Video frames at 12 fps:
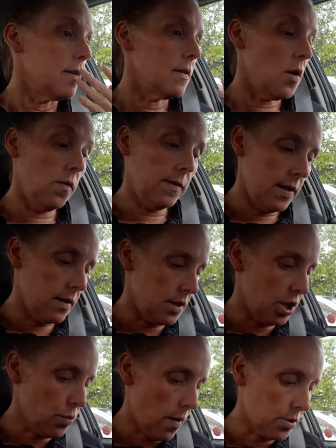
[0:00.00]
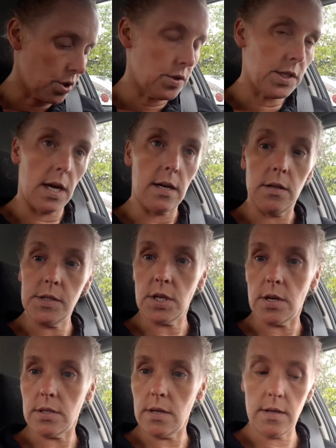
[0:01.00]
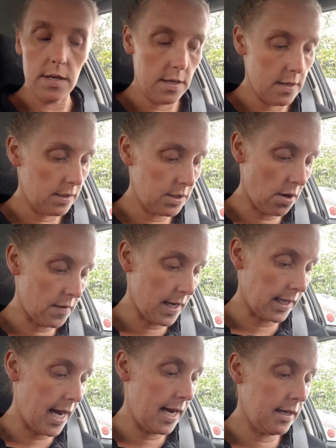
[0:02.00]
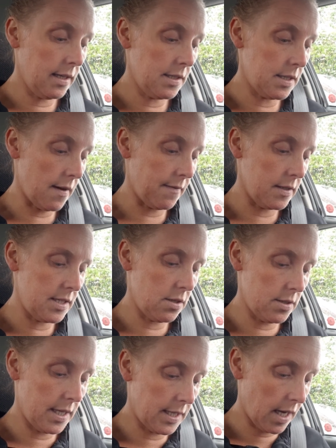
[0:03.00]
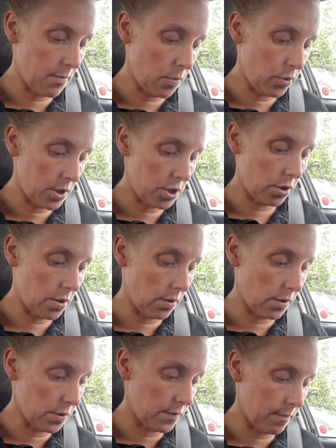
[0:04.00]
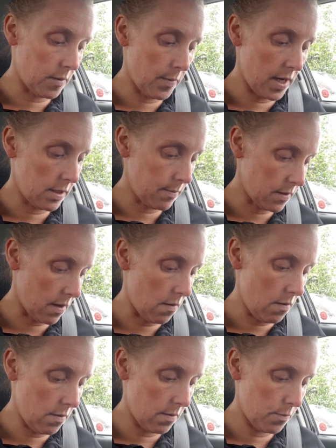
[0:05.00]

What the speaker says: hopefully the dishwasher's done. I'll start that canning stuff. I still need to get my pressure cookers from the basement, though.